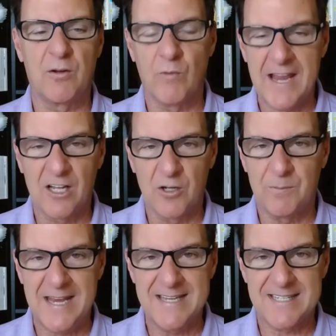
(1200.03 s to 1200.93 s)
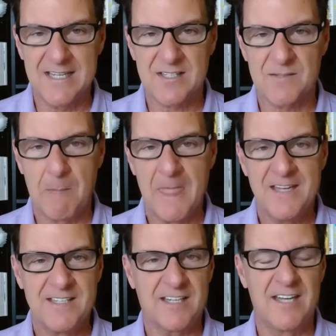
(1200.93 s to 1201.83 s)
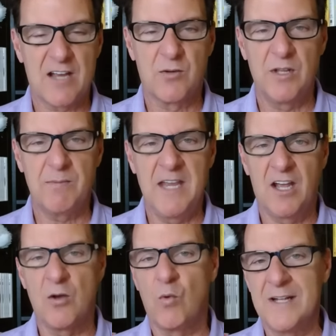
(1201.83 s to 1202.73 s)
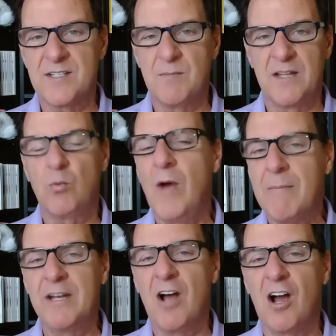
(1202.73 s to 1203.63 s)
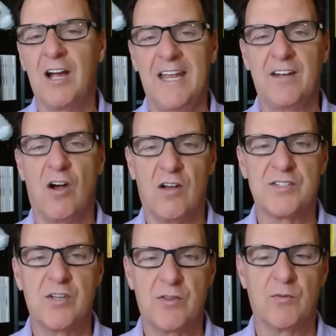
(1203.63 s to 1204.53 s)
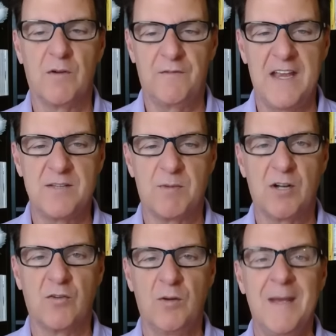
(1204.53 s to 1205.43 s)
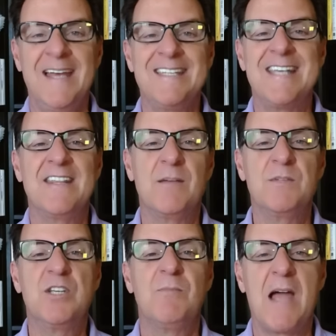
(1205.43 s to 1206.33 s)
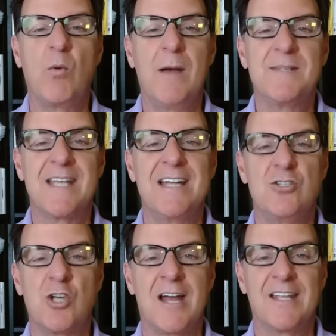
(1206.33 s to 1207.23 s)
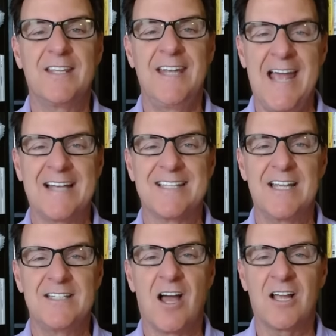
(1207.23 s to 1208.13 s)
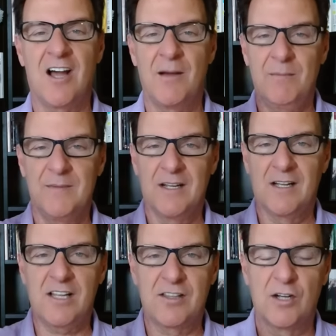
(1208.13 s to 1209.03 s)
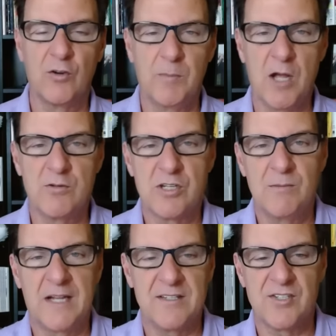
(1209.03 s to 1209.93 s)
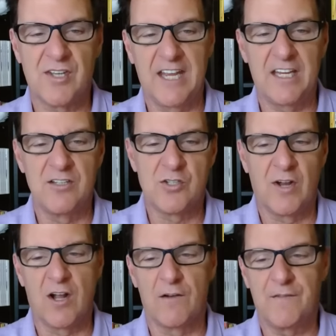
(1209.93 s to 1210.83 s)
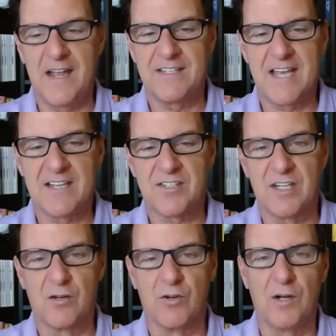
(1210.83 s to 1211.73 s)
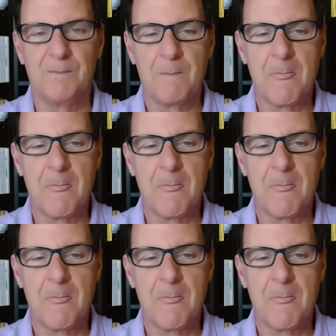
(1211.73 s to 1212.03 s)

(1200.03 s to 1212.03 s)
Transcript: a regular basis, to connect with me on a once-a-month webinar, and also through a Facebook group. Send them to my website, jonathan aslay dot com. Click the group coaching button so they can join our fantastic group.